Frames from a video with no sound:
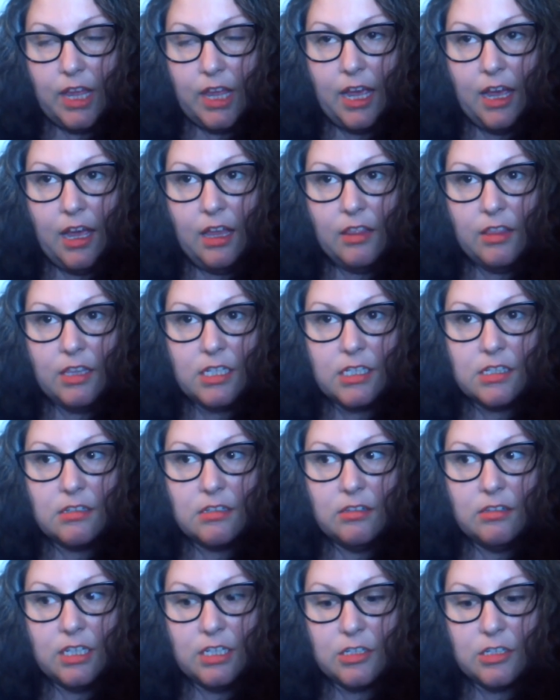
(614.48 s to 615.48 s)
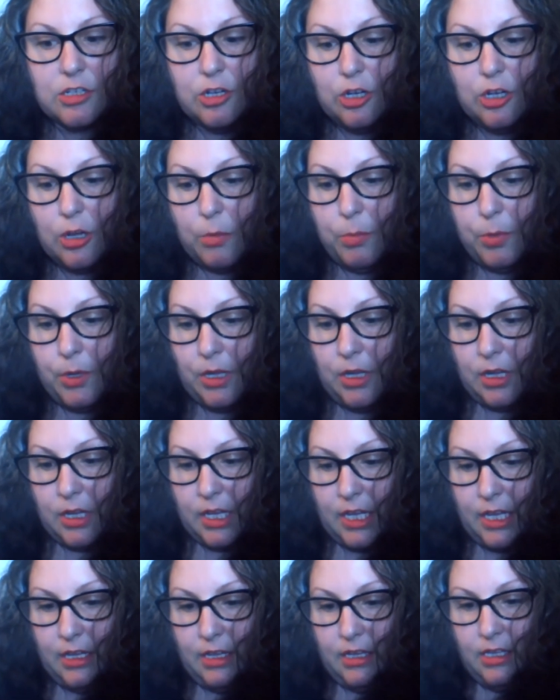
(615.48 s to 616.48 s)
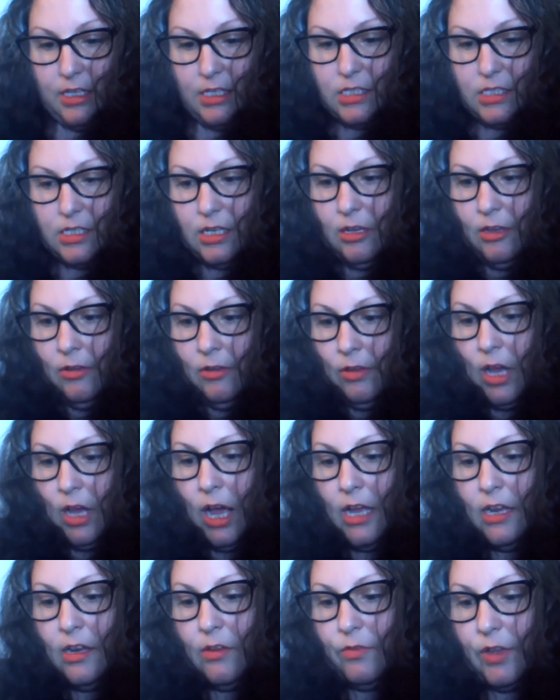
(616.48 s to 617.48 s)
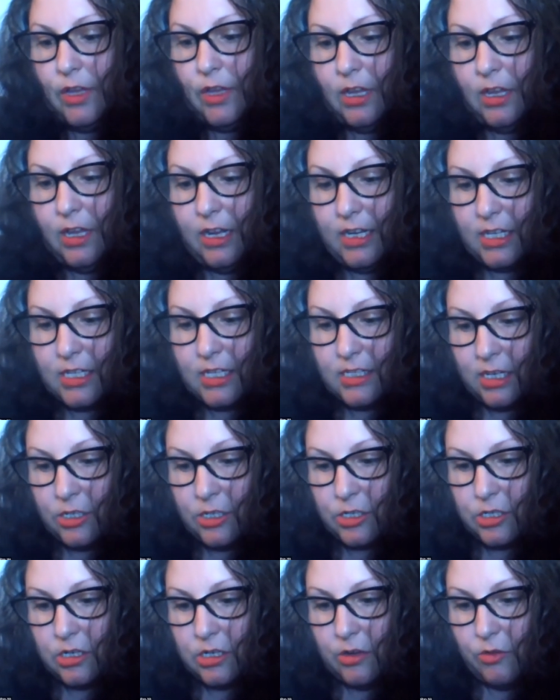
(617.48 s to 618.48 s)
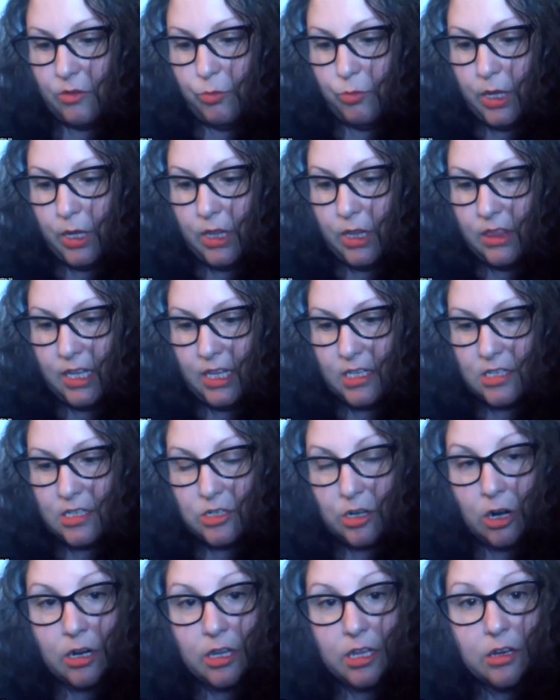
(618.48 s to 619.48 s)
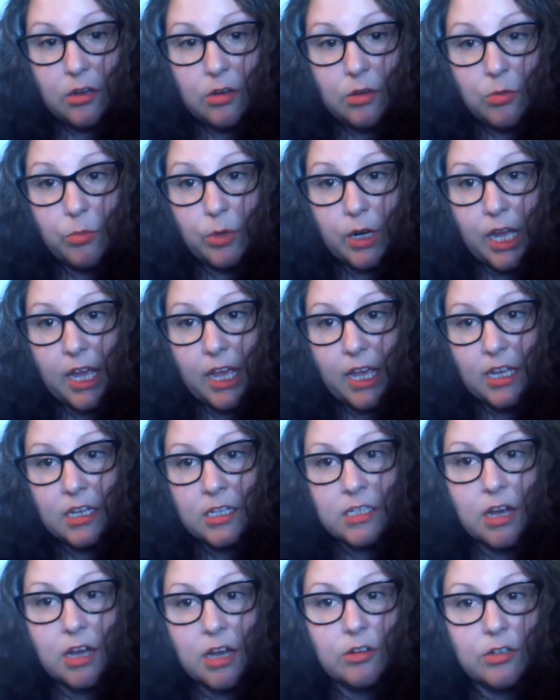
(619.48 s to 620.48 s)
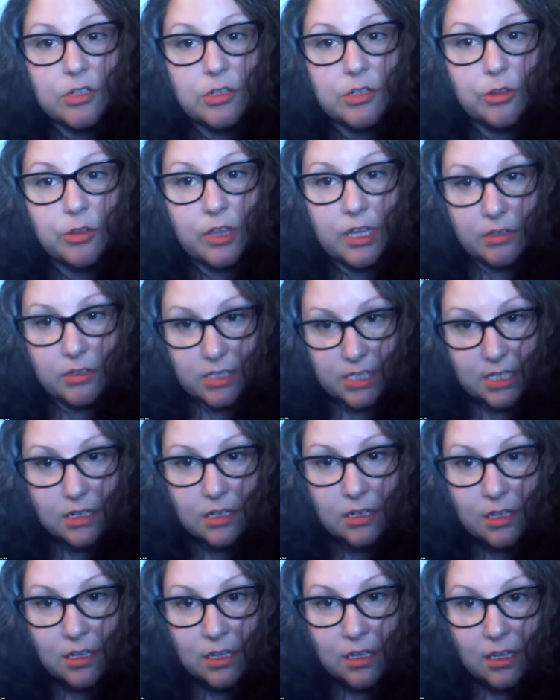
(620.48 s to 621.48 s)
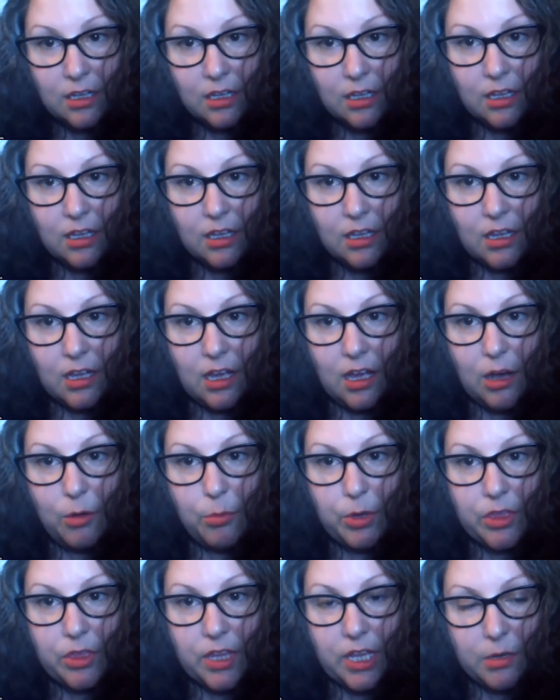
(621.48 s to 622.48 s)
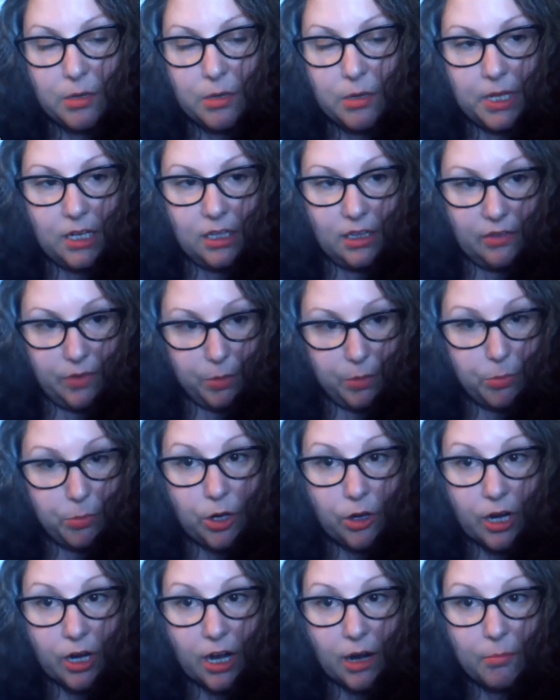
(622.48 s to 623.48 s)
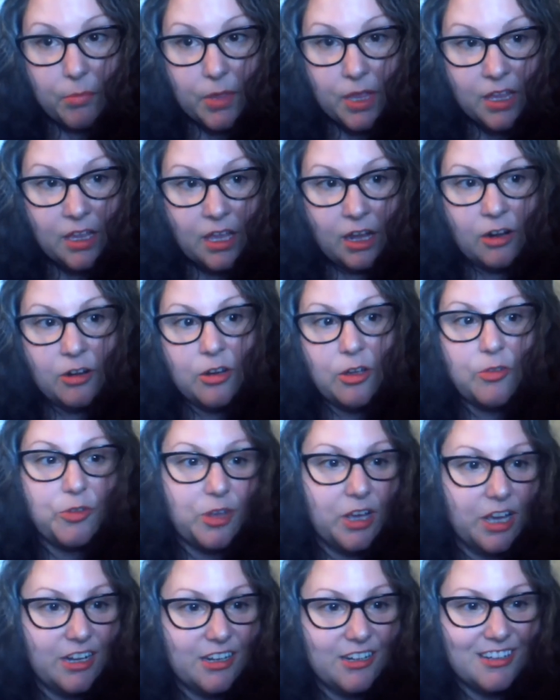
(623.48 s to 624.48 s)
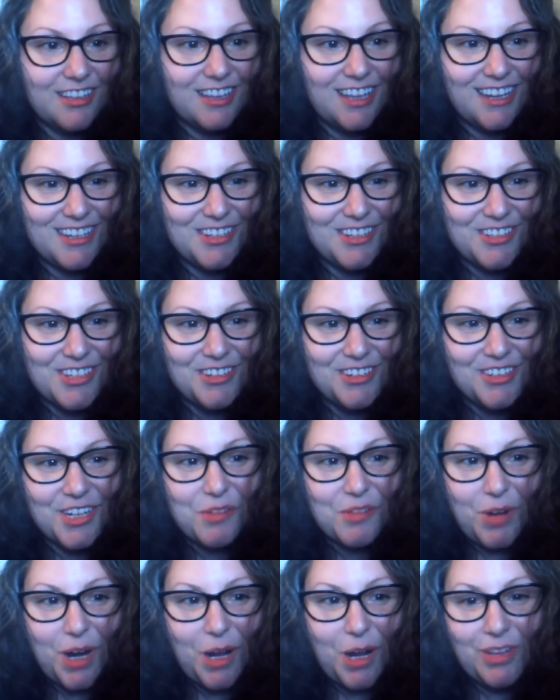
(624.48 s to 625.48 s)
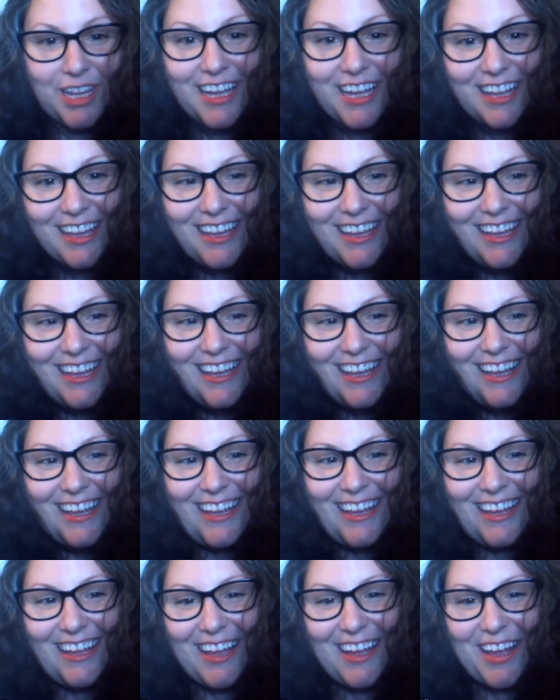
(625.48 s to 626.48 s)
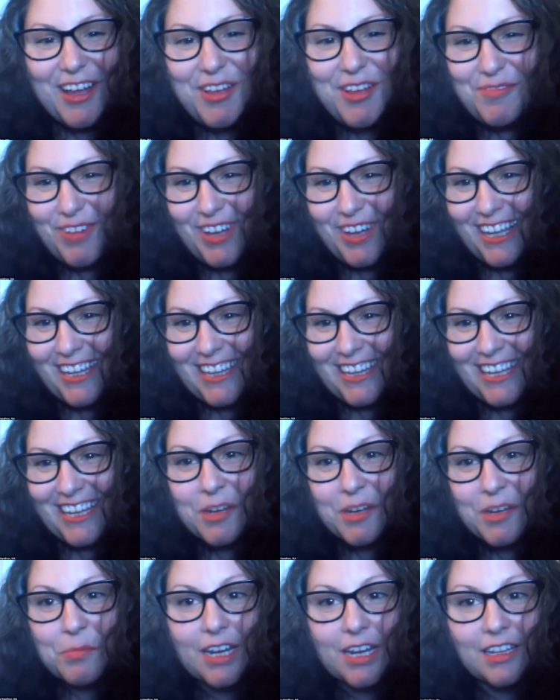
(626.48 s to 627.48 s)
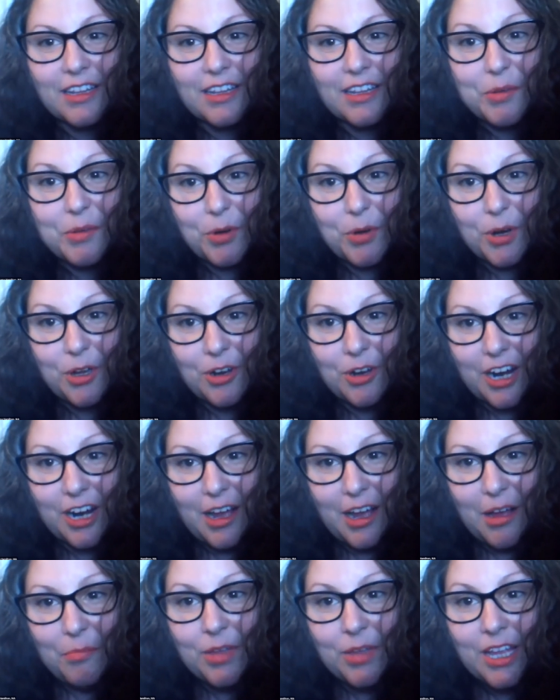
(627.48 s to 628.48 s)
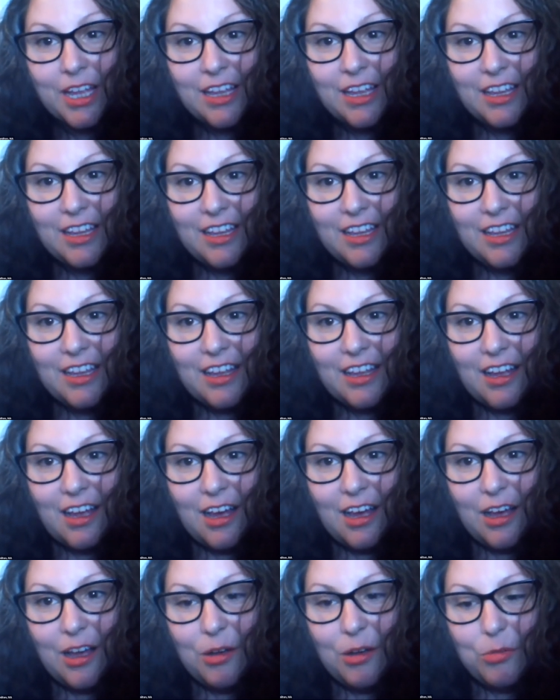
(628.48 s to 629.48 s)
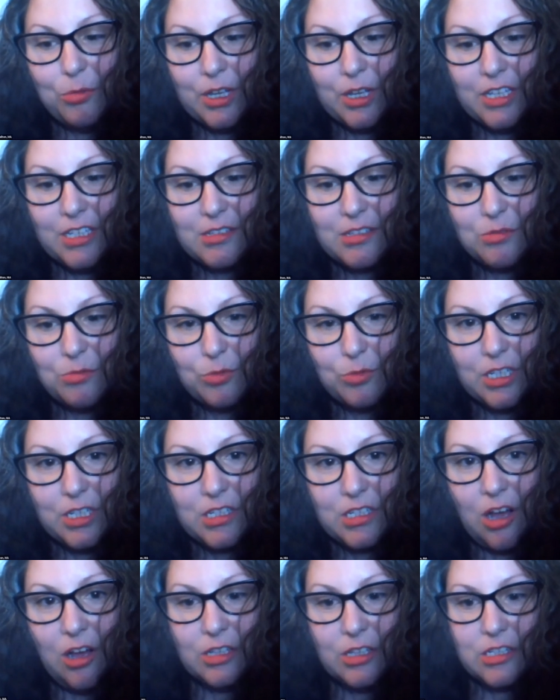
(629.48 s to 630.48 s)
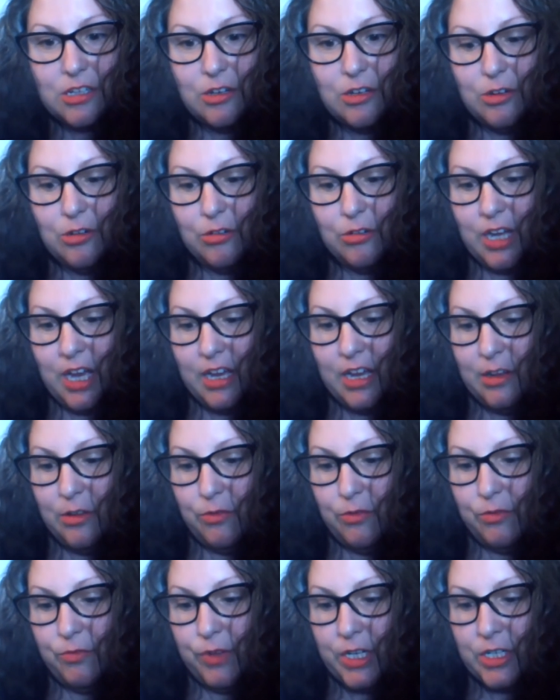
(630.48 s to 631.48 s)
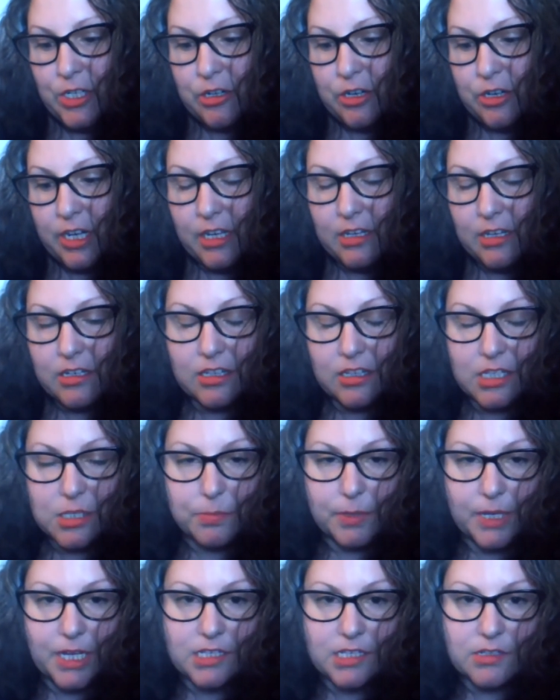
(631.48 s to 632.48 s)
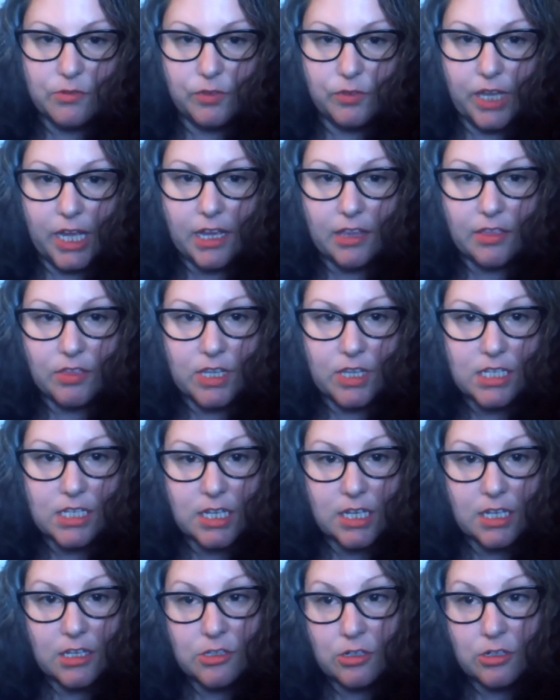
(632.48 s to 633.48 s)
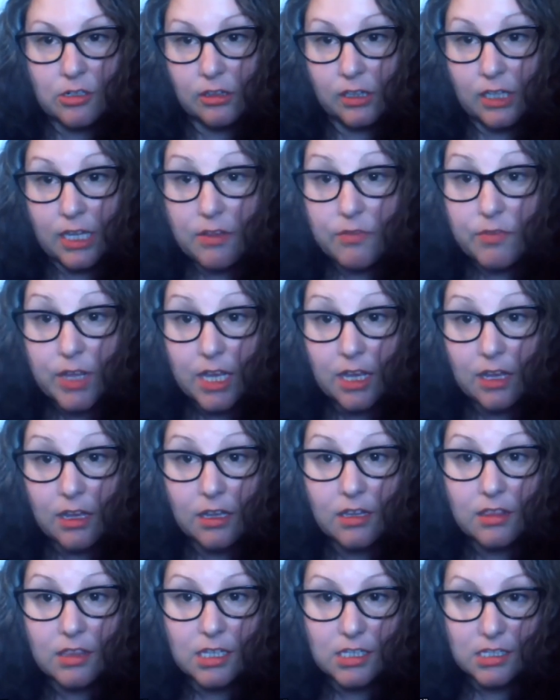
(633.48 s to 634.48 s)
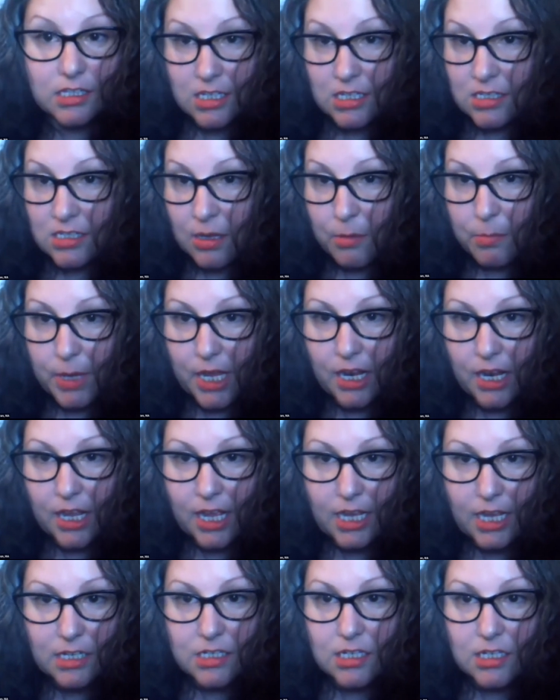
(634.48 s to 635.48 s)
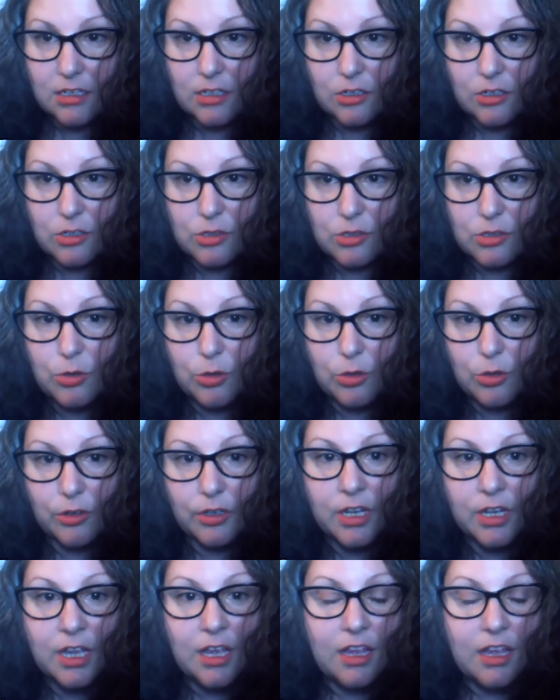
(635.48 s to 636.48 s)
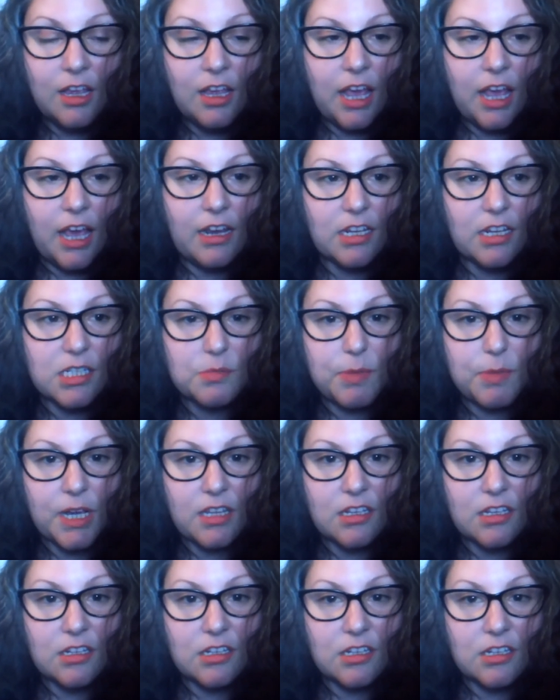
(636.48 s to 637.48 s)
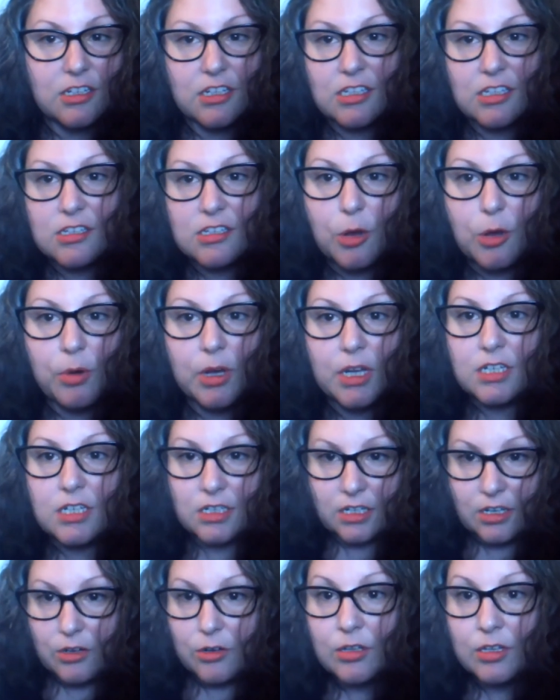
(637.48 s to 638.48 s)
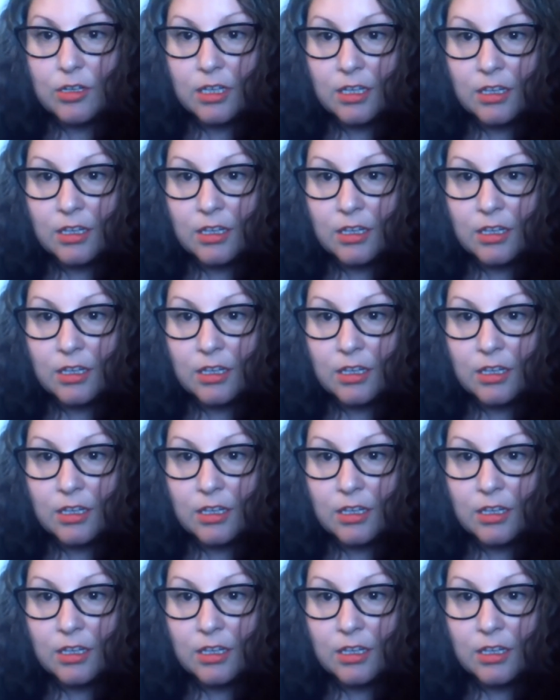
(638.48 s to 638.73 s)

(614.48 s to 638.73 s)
And this, this cookbook is kind of a, an extension of what they started when I aged out in 2000 uh, with the independent living program. I don't know if you had to do that too, Sonya, probably. Uh, but the independent living program uh, was was also kind of venturing into this place of like these kids are leaving the system at 18 years old and expected to just know what to do